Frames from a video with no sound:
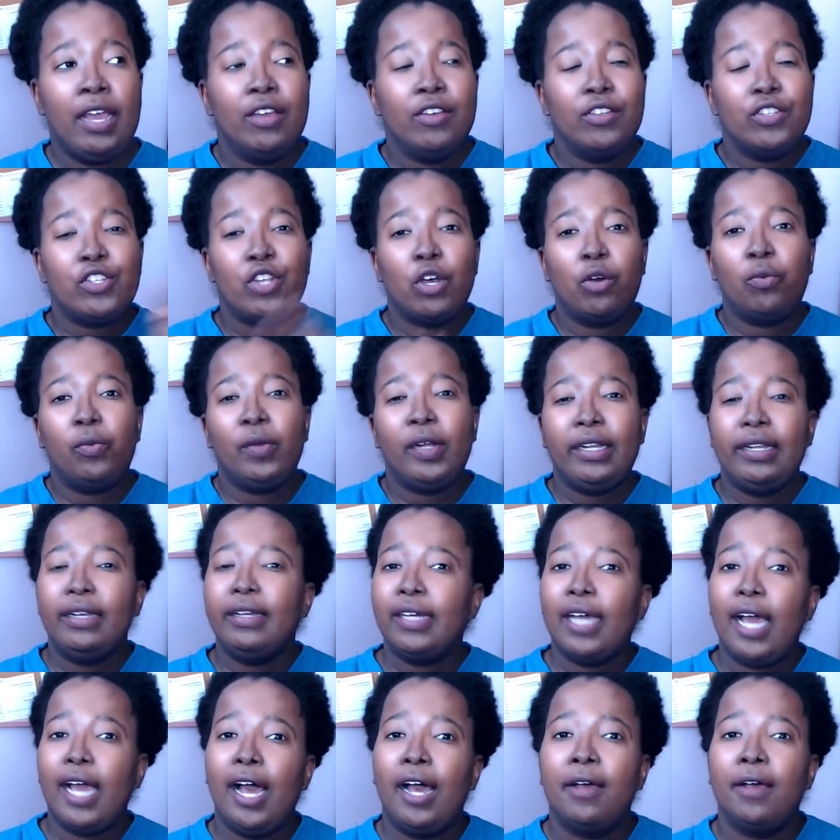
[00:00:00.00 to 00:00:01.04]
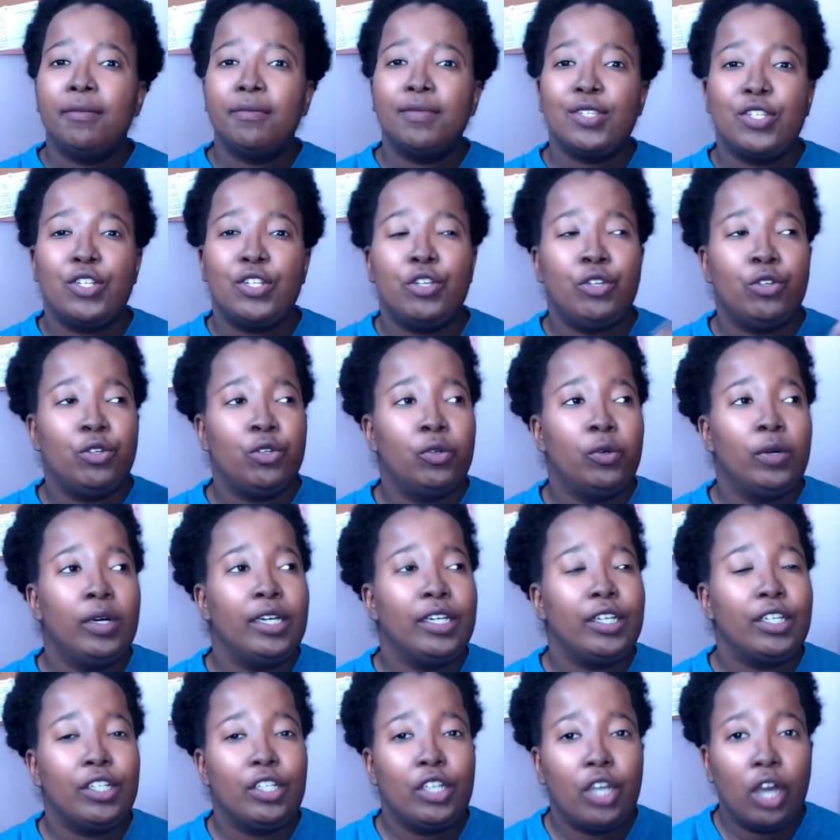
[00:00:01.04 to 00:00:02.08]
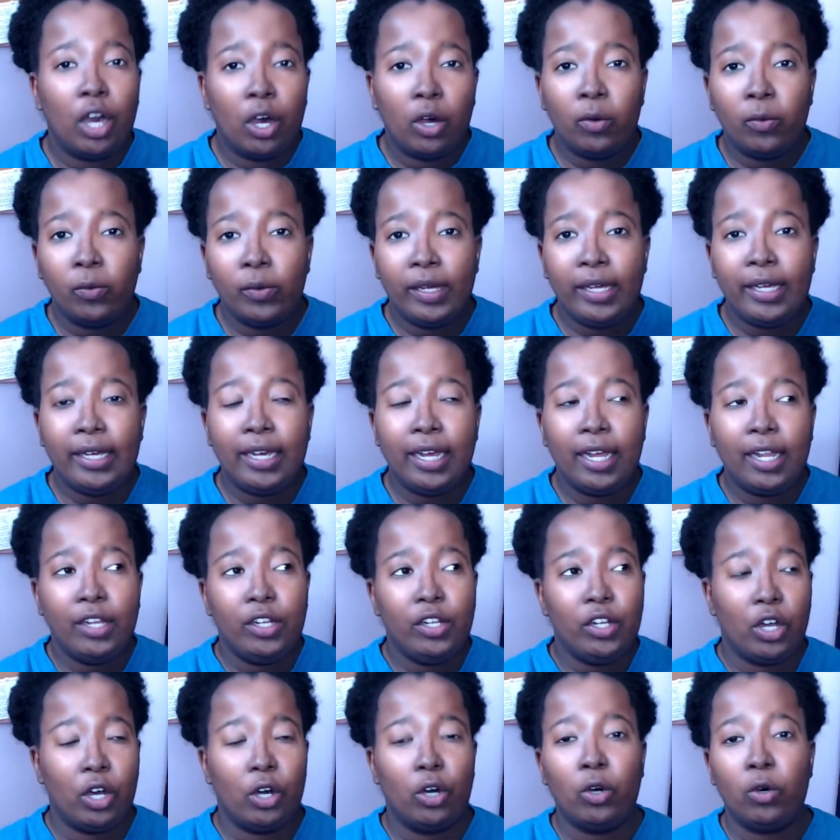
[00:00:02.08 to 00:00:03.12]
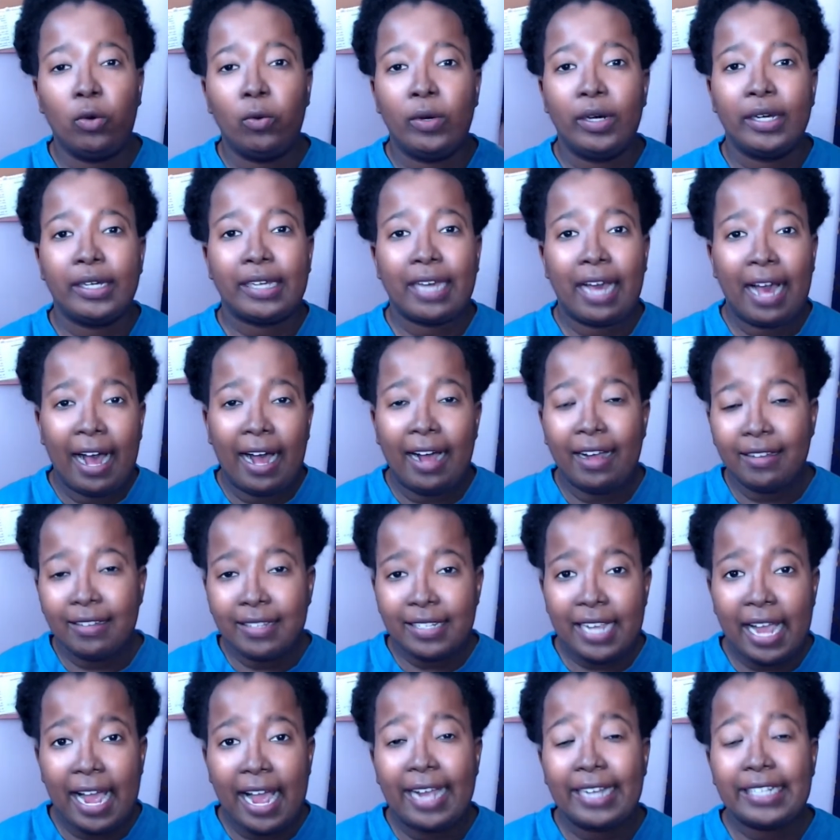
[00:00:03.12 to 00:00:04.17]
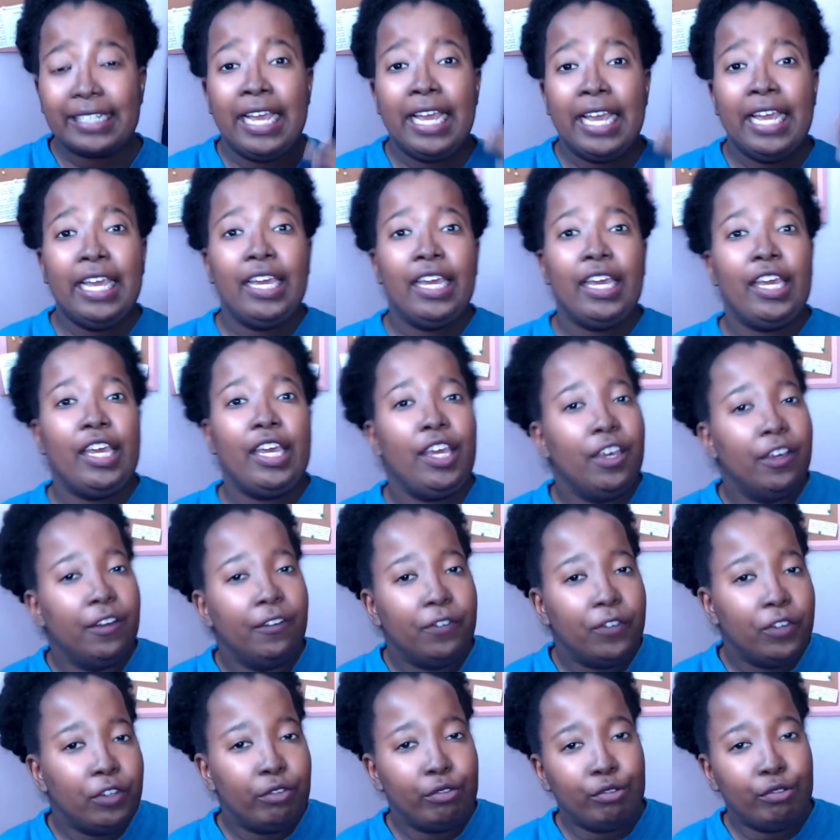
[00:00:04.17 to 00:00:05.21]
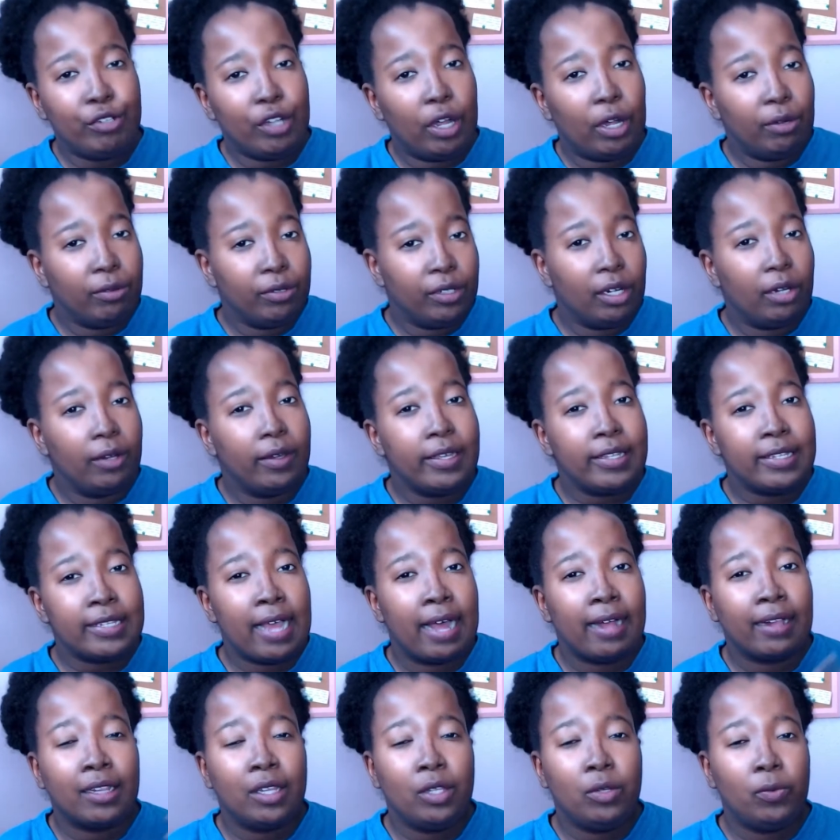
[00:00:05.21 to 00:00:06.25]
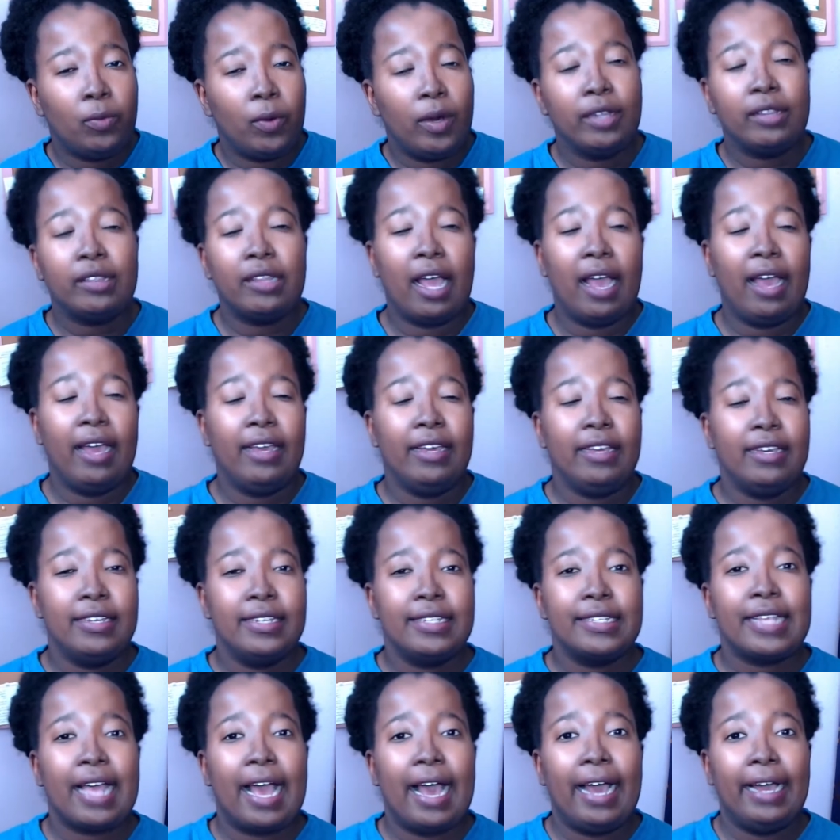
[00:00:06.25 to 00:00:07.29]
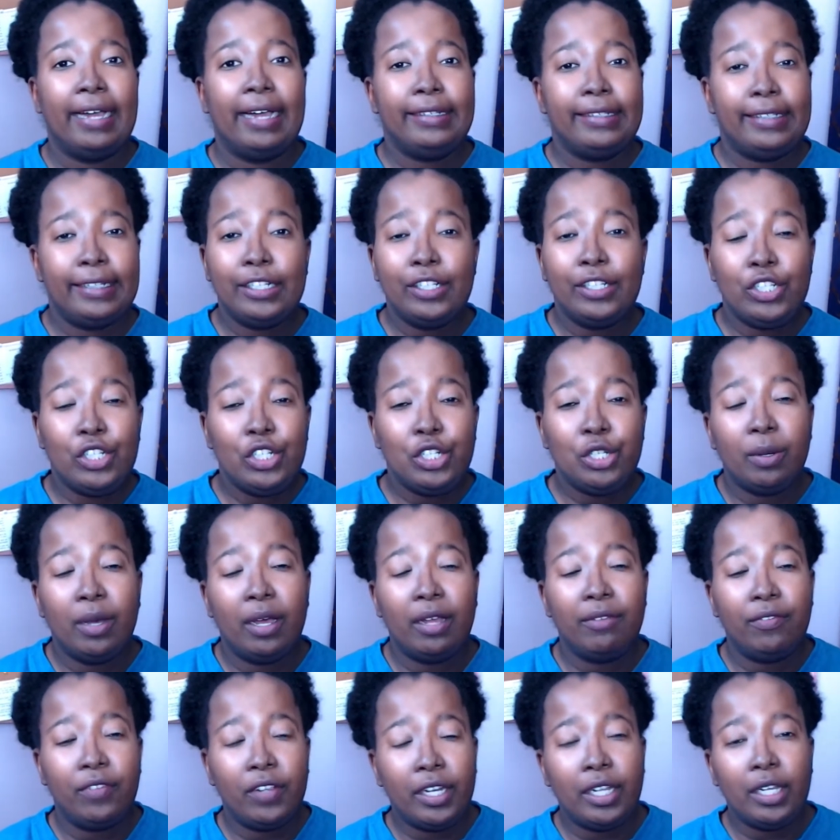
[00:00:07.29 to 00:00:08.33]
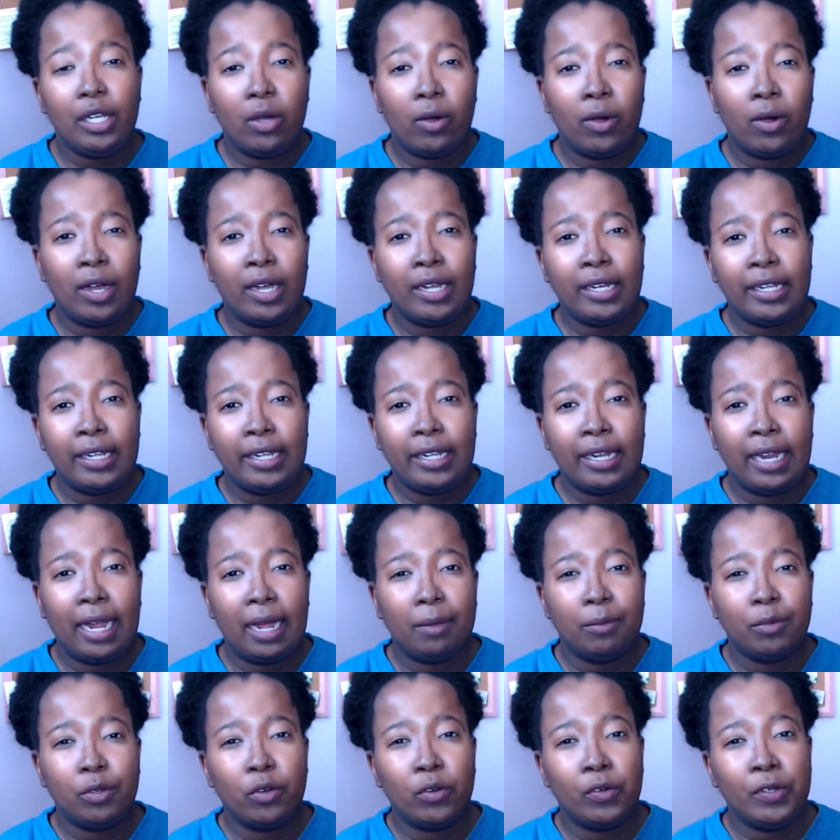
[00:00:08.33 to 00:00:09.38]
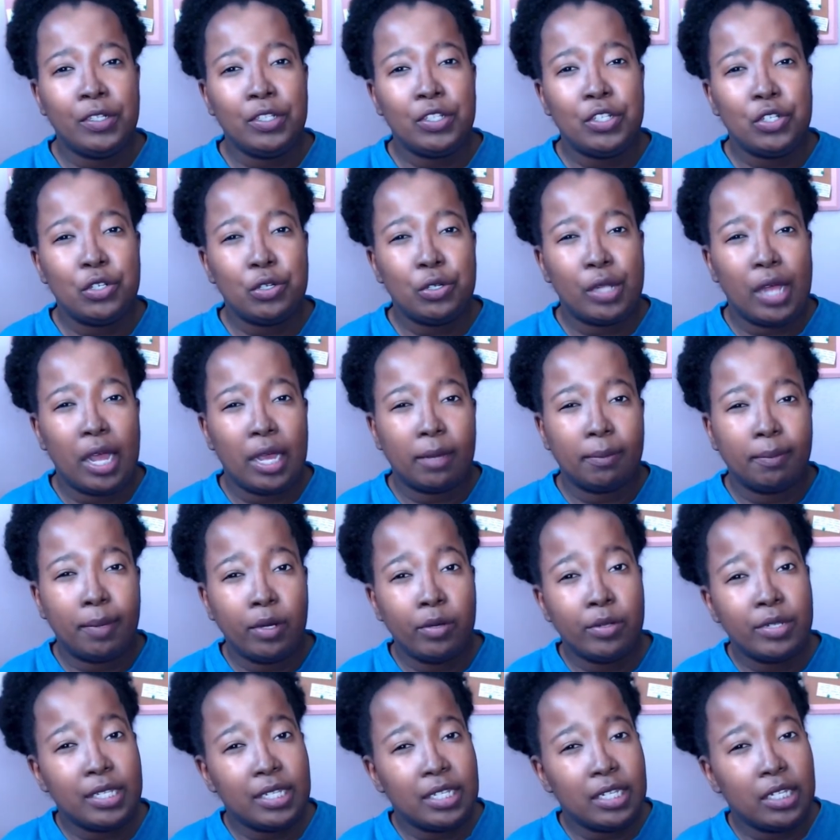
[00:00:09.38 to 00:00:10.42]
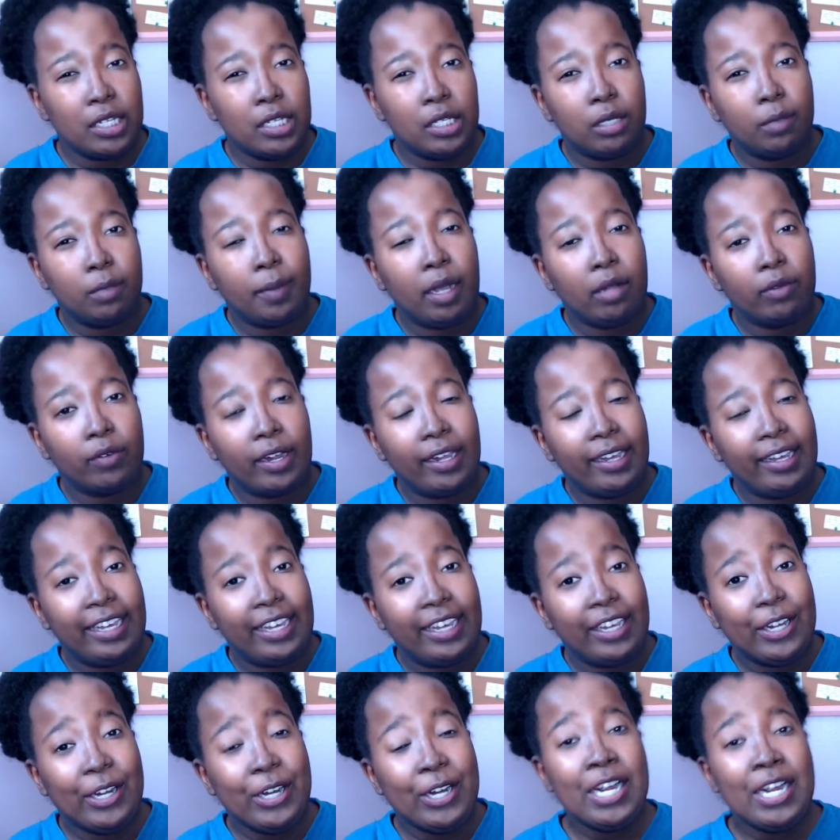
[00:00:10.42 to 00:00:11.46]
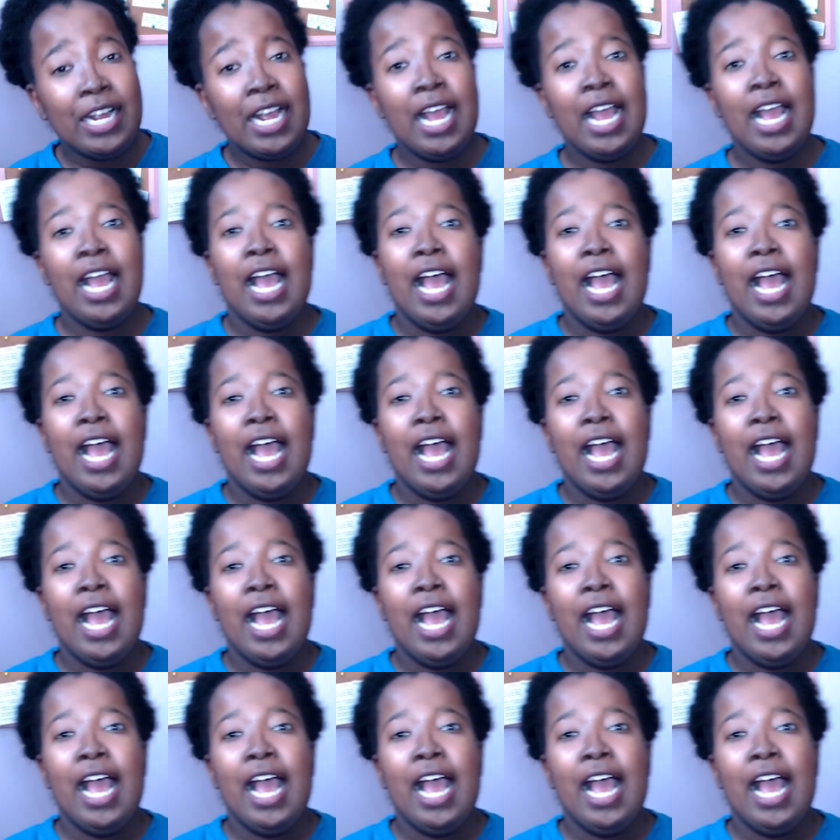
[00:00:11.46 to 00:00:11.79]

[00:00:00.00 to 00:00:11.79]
So when it comes to going no contact, if you don't know exactly what that is, I did do a video on it. I'm going to like post it about right here.